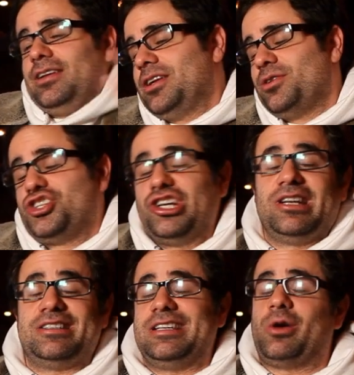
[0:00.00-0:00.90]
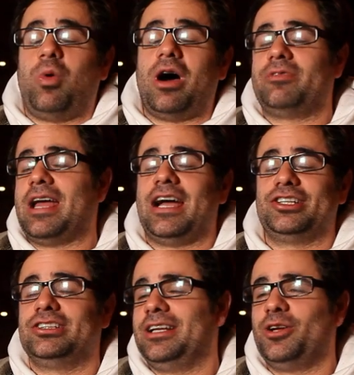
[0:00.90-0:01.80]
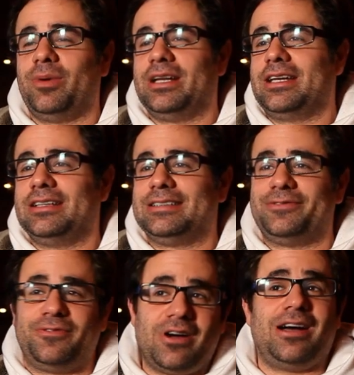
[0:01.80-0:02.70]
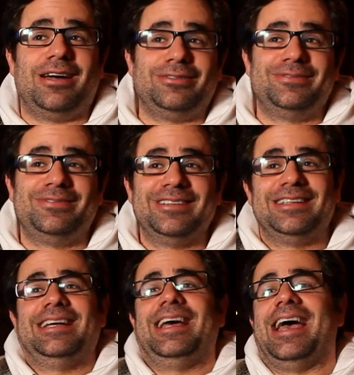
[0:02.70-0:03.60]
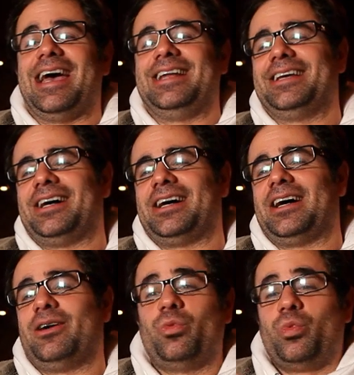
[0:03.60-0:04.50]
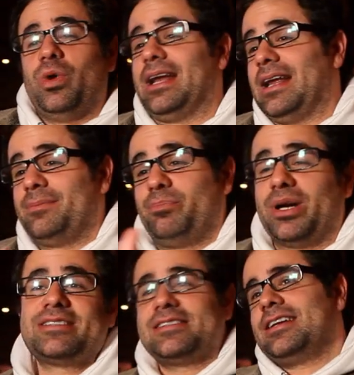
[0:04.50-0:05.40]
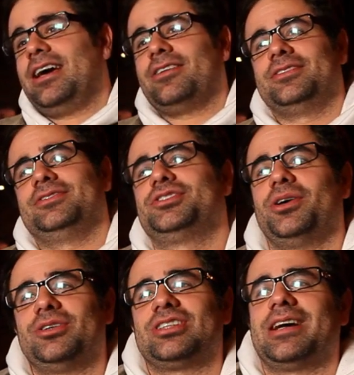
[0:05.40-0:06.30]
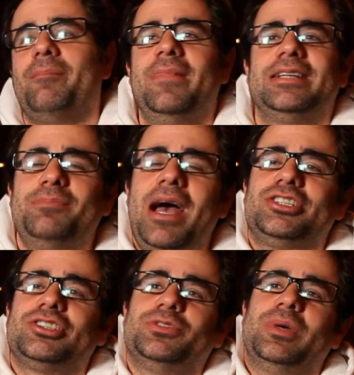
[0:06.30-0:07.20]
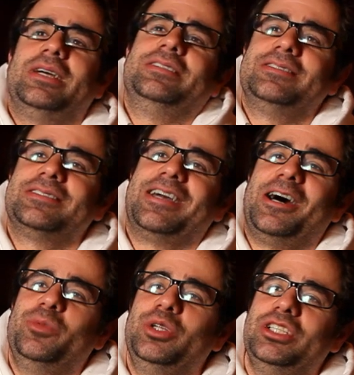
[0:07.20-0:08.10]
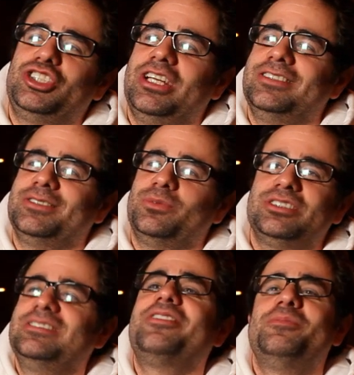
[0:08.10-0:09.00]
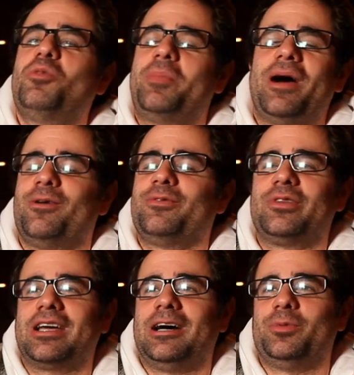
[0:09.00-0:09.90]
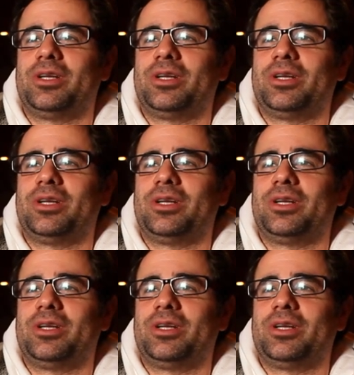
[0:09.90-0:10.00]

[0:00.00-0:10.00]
you know, je ne sais quoi reaction that nobody can define, and uh, it, it brings us together. So it's like a, it's magical, man. Comedy nothing more powerful than time.